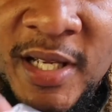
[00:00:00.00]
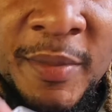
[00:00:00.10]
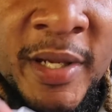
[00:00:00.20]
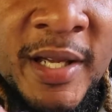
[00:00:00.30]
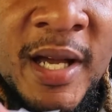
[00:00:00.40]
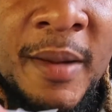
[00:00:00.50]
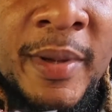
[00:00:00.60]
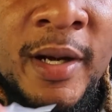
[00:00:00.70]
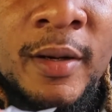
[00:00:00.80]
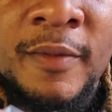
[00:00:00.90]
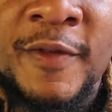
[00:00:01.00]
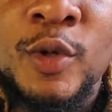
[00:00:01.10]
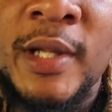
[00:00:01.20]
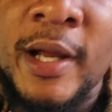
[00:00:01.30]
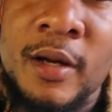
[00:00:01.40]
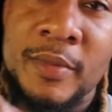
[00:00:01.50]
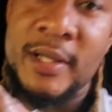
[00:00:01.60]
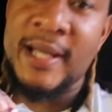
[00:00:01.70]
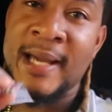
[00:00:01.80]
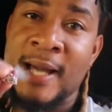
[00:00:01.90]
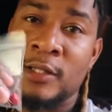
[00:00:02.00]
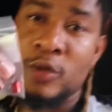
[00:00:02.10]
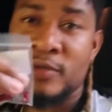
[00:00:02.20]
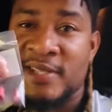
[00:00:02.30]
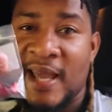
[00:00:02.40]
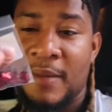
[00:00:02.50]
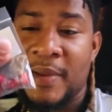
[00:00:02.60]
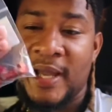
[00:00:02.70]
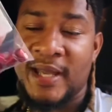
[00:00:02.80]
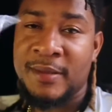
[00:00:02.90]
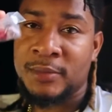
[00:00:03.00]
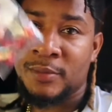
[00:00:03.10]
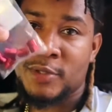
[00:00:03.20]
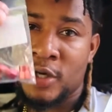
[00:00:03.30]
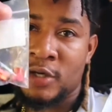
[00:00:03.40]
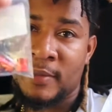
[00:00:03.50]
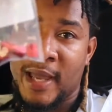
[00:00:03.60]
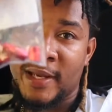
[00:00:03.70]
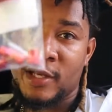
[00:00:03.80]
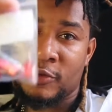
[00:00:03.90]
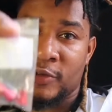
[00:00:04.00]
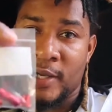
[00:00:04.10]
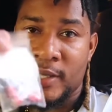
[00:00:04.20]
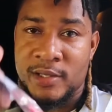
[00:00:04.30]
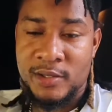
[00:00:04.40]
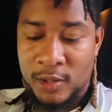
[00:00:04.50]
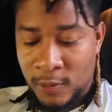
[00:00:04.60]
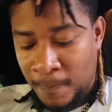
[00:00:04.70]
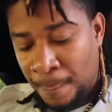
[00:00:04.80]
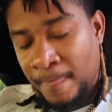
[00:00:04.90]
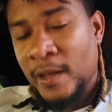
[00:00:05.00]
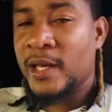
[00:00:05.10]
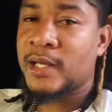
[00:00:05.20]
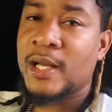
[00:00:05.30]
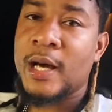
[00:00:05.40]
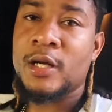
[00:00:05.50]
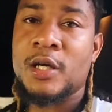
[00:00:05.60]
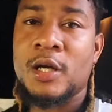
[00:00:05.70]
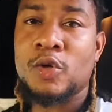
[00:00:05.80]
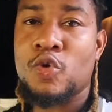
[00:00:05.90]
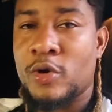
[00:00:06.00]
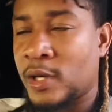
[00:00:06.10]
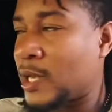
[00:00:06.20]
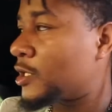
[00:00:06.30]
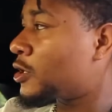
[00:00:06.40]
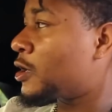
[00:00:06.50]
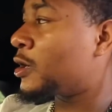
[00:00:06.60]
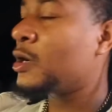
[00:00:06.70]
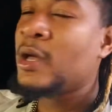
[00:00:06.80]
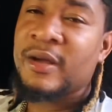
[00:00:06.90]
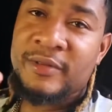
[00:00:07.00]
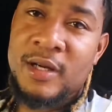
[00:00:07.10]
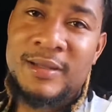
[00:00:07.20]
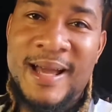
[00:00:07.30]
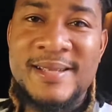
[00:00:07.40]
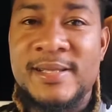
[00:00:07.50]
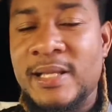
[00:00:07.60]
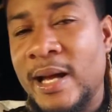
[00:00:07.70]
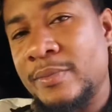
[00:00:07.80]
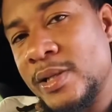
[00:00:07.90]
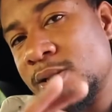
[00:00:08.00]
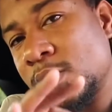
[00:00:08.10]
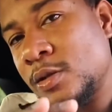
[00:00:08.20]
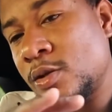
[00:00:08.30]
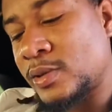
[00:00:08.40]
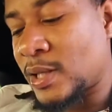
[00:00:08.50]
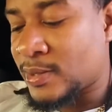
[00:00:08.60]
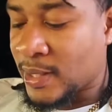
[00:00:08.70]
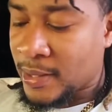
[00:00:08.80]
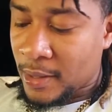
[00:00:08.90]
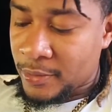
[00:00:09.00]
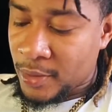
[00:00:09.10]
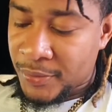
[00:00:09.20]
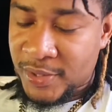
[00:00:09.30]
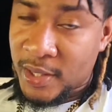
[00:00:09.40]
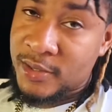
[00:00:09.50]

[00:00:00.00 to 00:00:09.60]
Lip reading: I'm gonna give y'all a better view later, but they got little Scatpack emblems on them, and they're red, so it'll kind of color coordinate the car. Real light, slight, but it's the little things that count, you know what I'm saying?